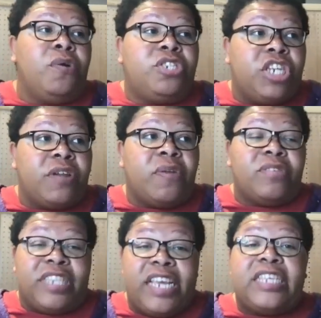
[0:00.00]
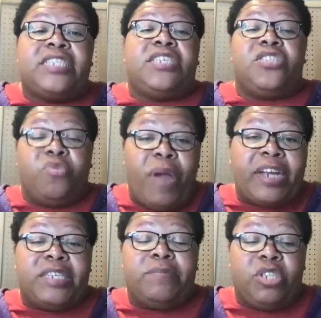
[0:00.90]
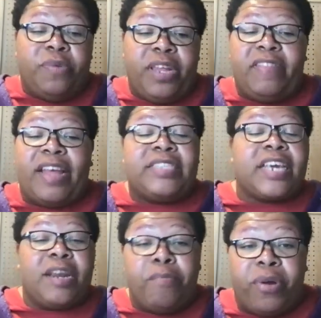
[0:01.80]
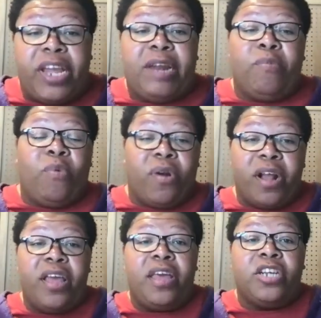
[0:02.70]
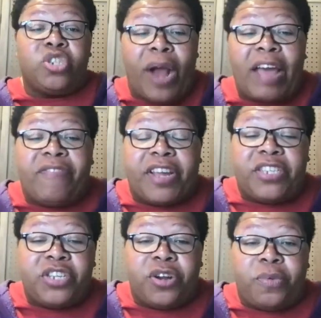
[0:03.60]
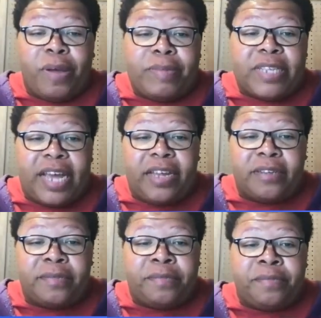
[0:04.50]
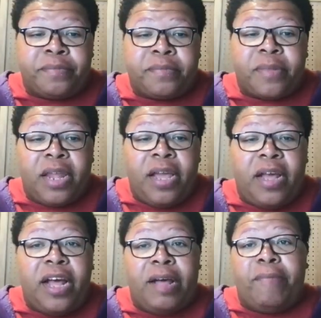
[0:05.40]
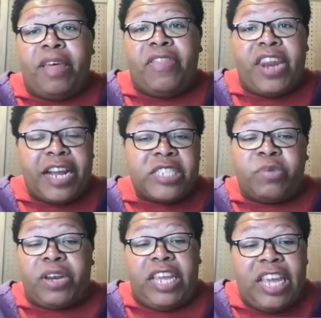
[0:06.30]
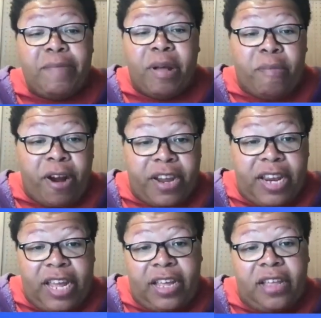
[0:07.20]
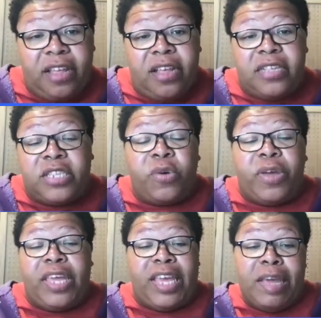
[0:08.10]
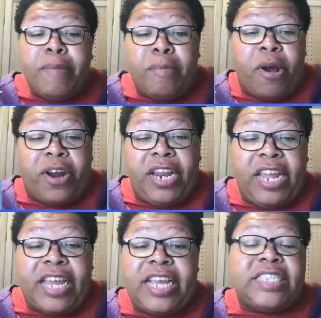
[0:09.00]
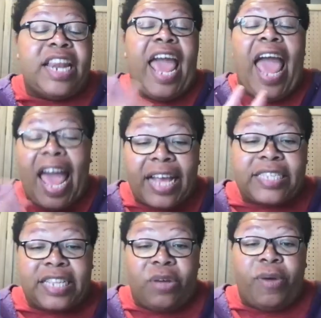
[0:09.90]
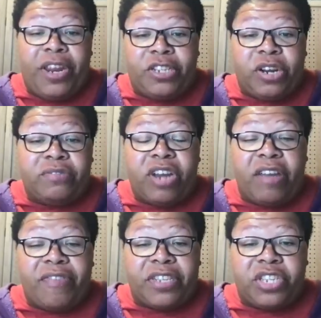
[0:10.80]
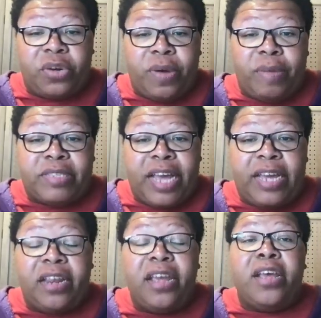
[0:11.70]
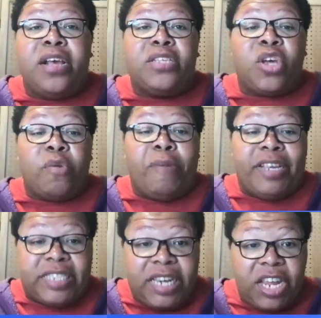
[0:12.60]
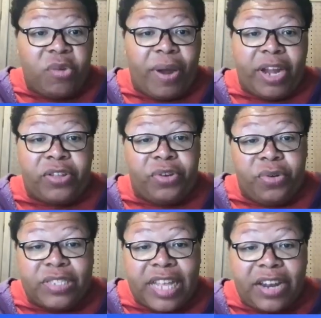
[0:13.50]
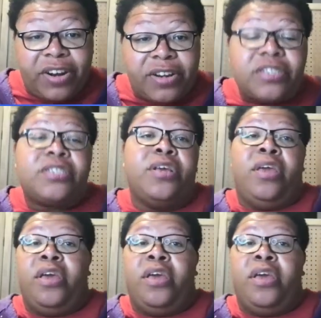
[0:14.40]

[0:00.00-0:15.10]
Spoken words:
Share those links to direct them to it, and that's going to bring in more traffic to your website. The next one, email marketing. So email marketing is an excellent way to drive traffic to your website. So by sending regular newsletters,